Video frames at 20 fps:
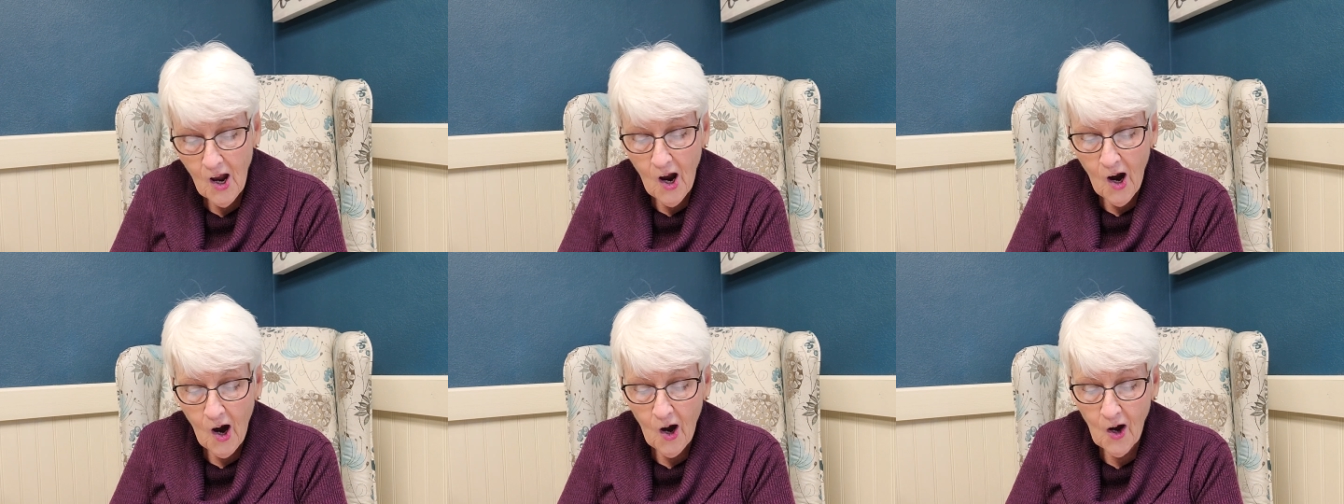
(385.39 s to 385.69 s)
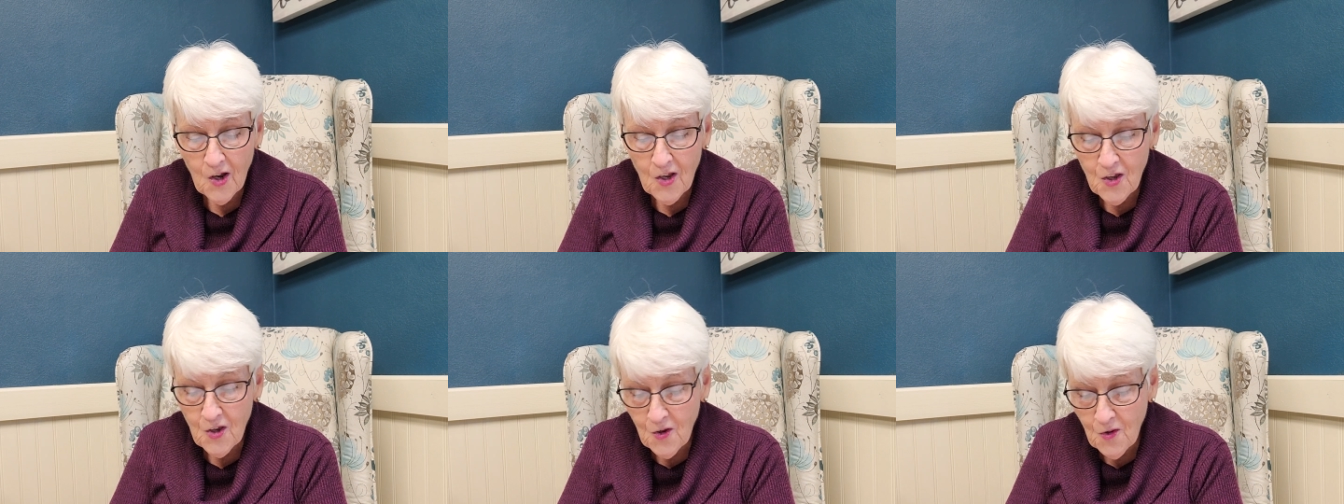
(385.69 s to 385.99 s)
Are
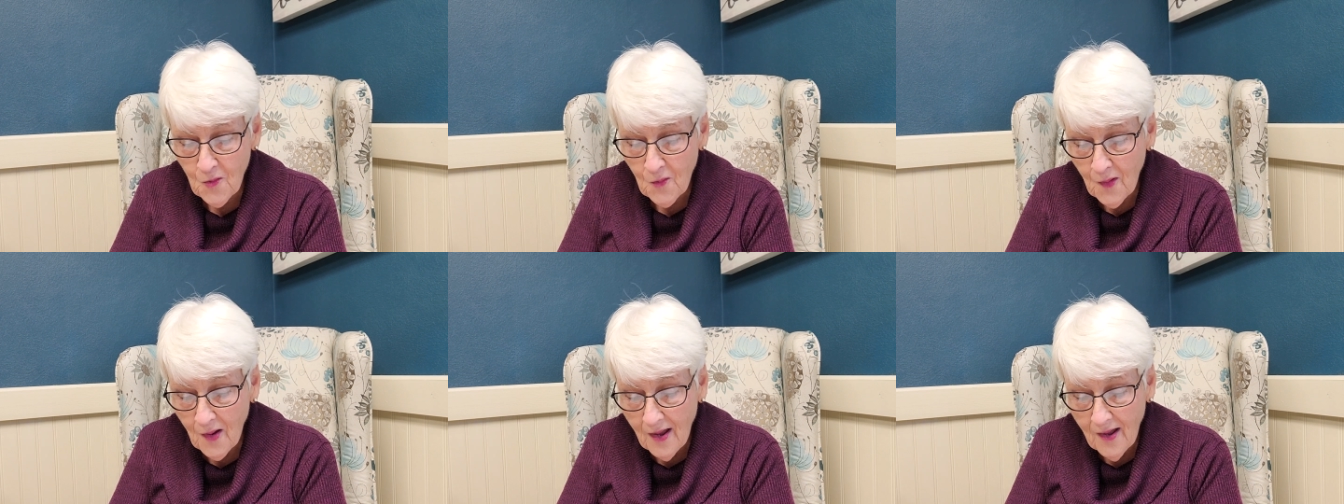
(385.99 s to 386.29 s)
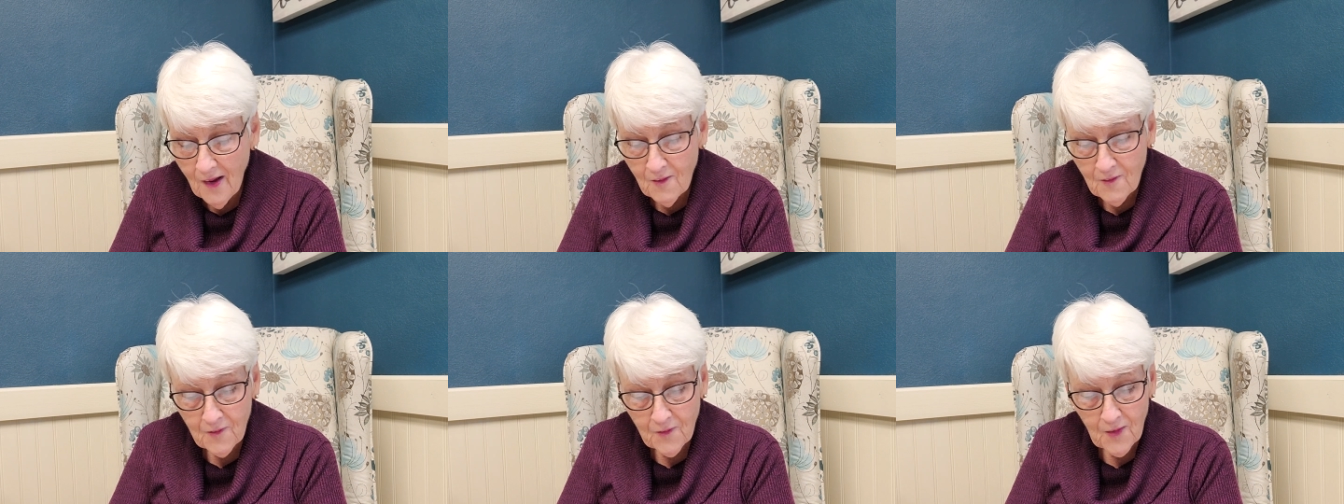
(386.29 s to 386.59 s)
you
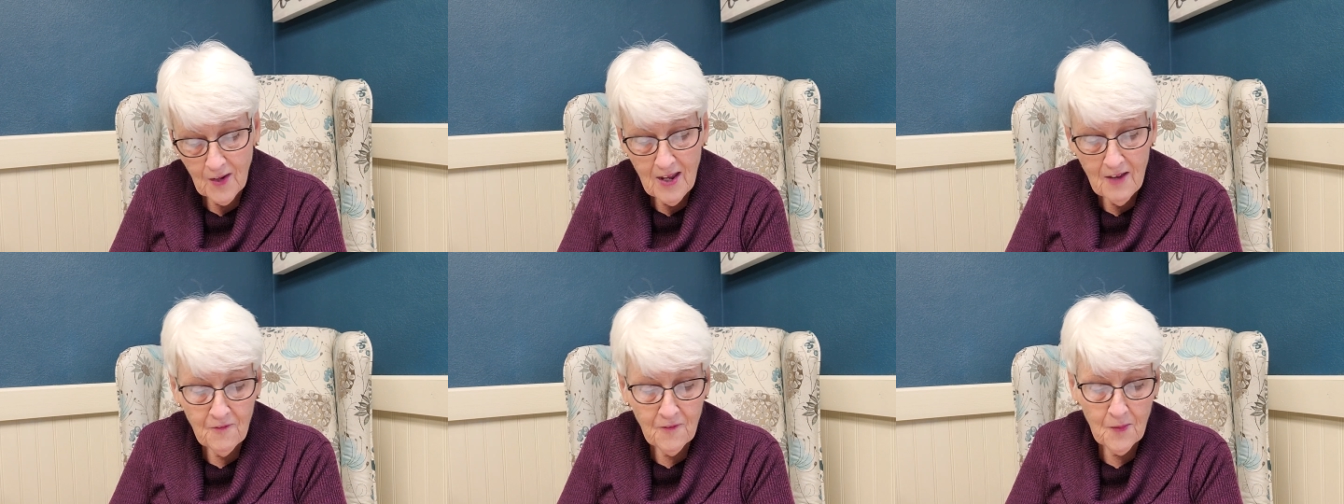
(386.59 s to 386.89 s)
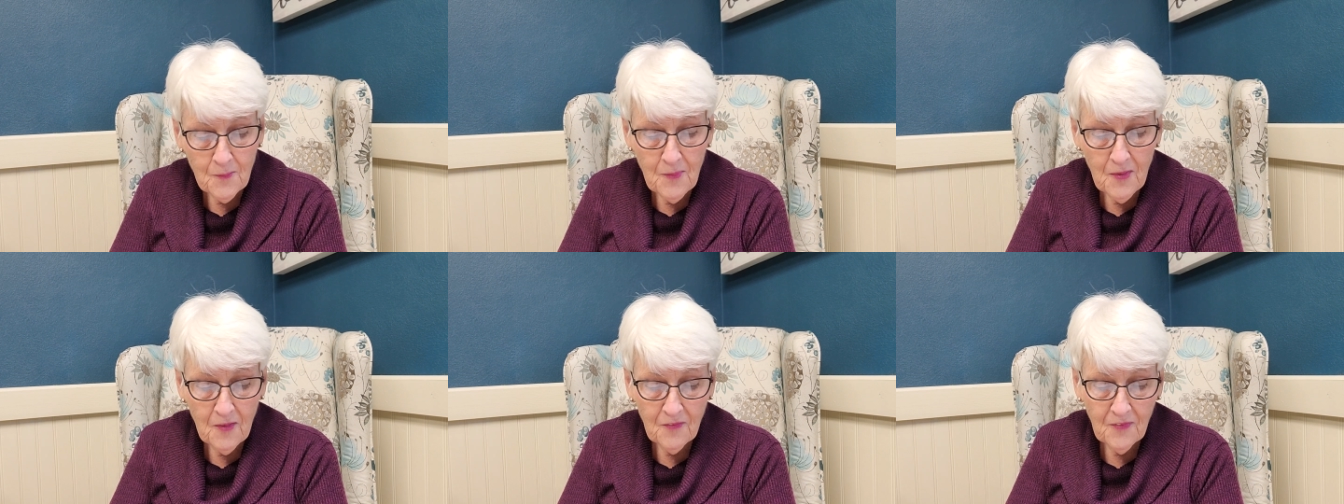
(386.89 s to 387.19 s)
free
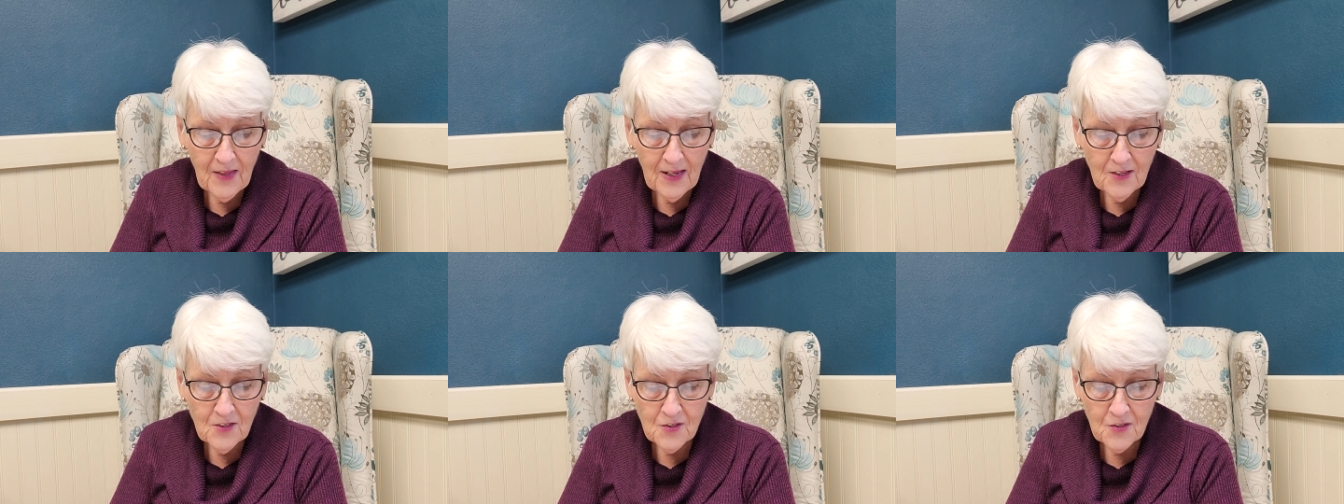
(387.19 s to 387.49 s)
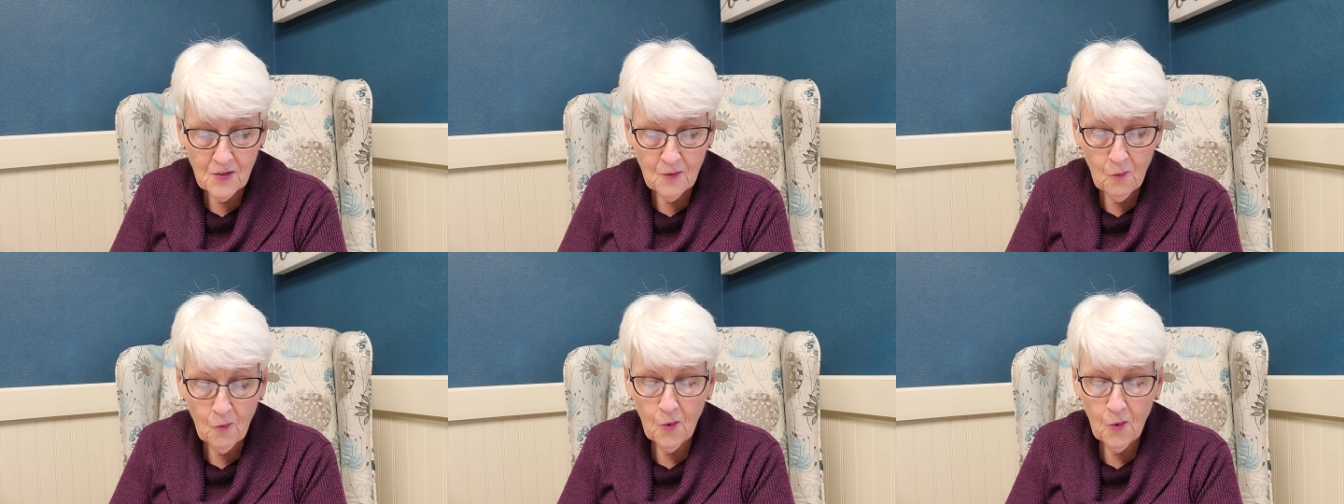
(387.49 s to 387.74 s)
from the things of the